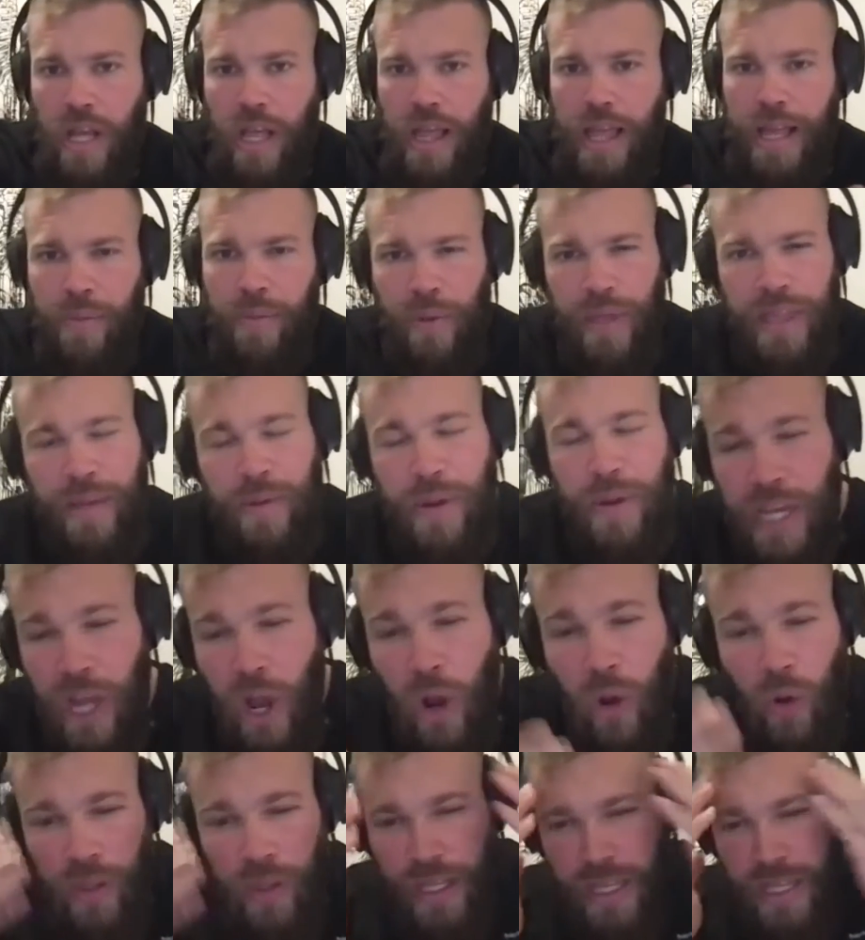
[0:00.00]
Like, we
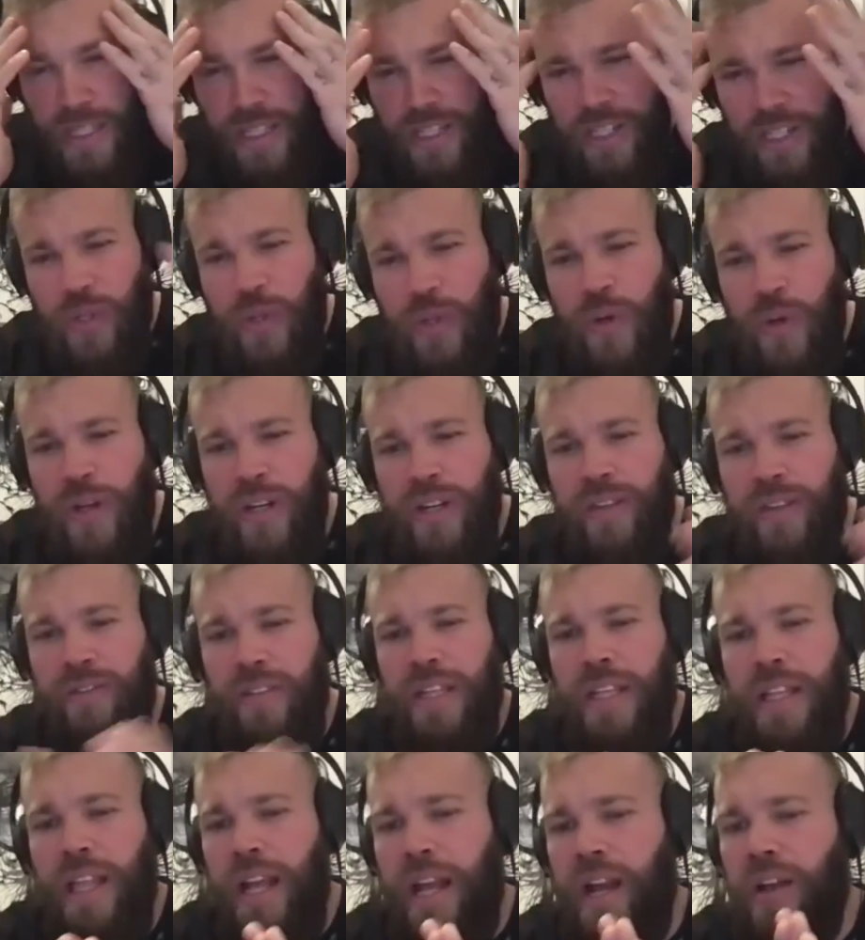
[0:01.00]
know this
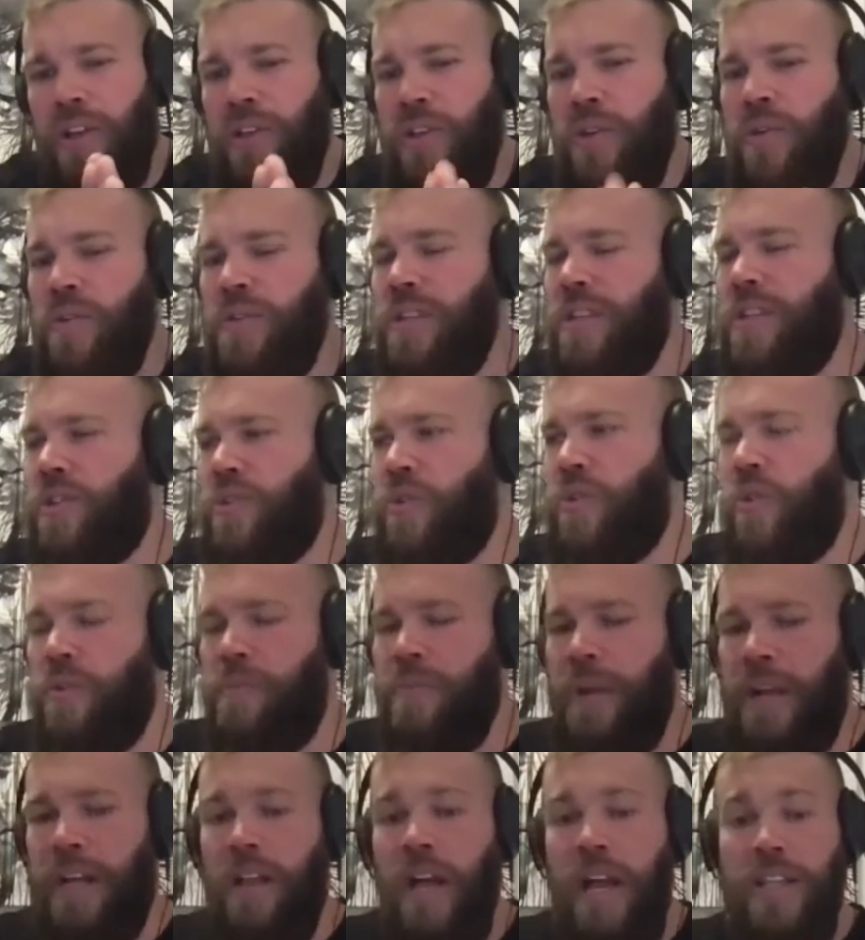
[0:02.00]
intuitively. Like, I'll use this tool with
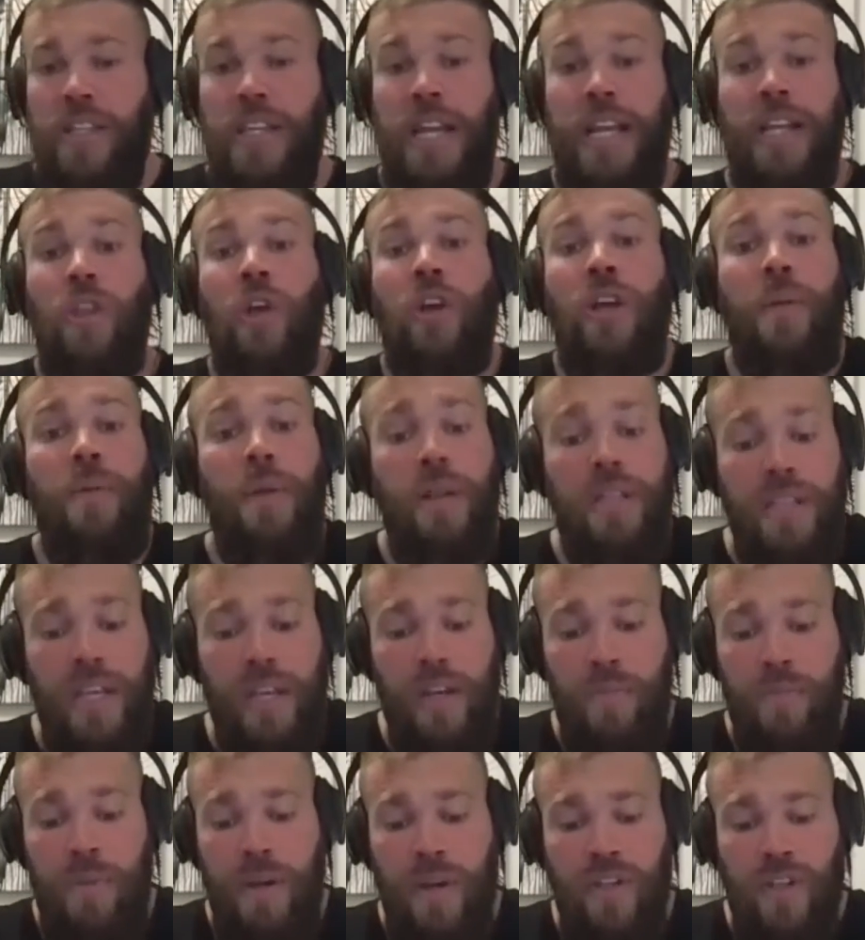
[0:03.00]
my clients. Like, look, I'm not
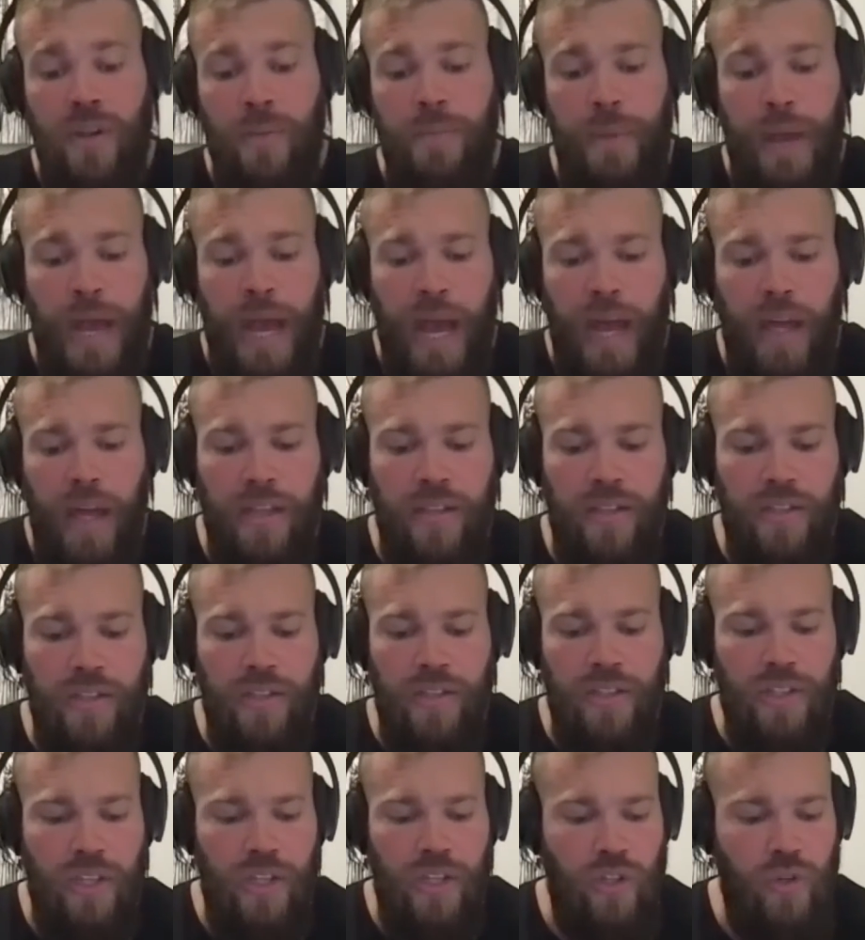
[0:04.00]
saying mirrors are bad.
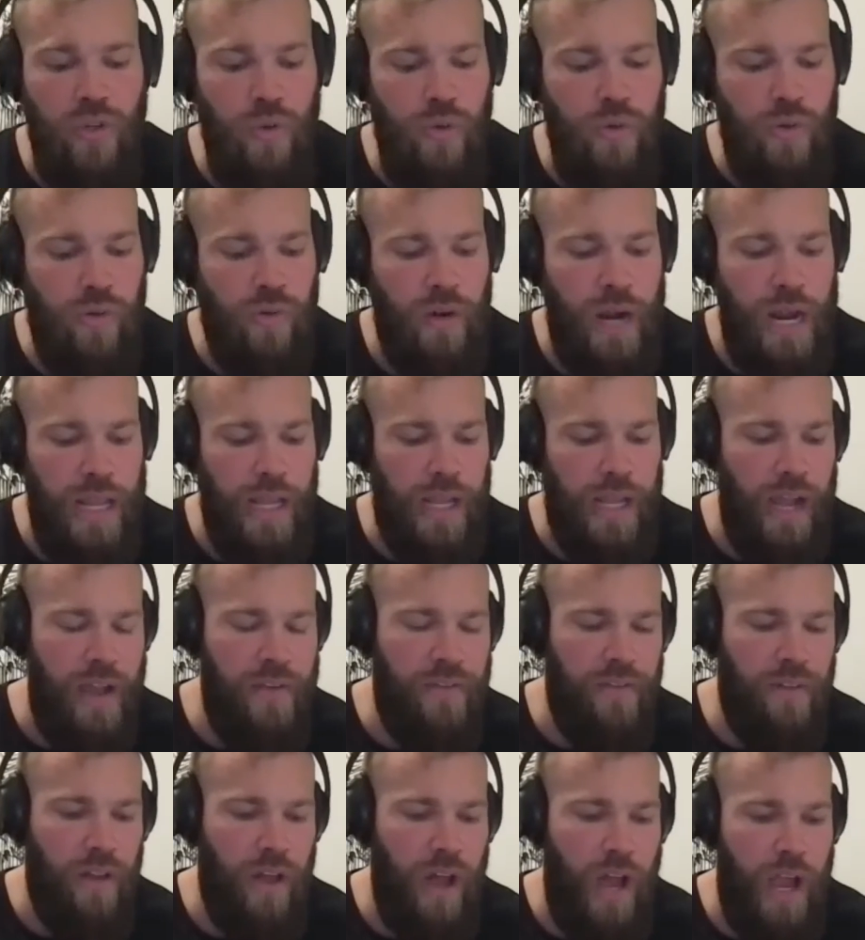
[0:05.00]
It's just a tool, right? Like,
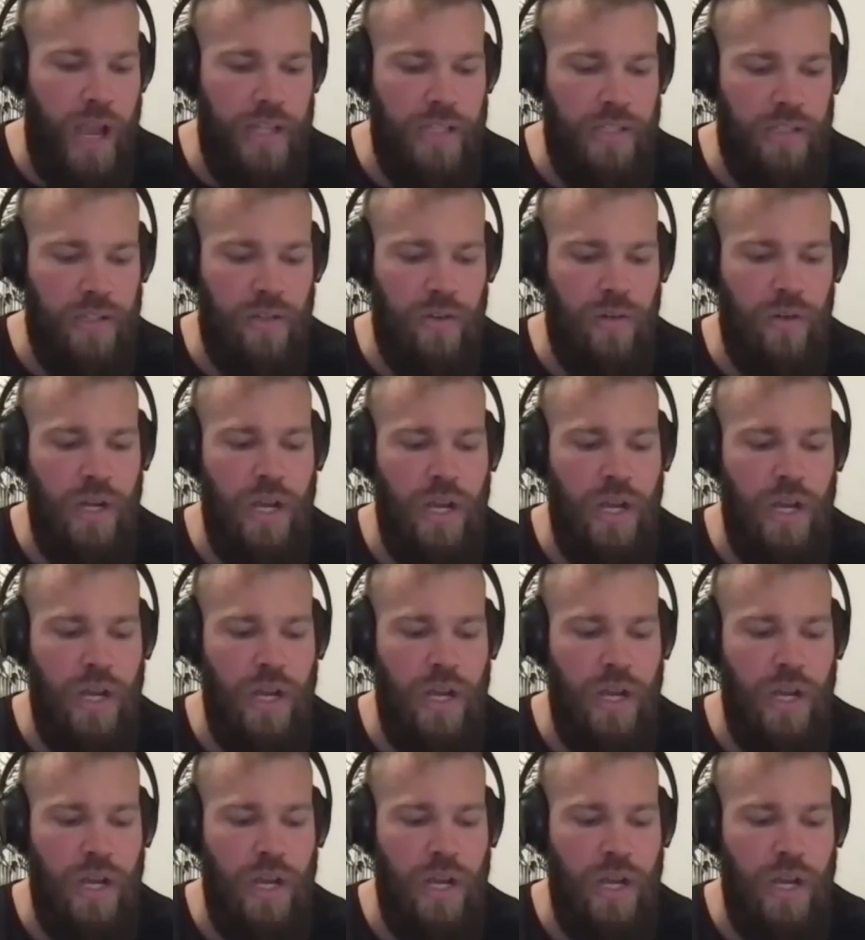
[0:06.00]
I have clients who,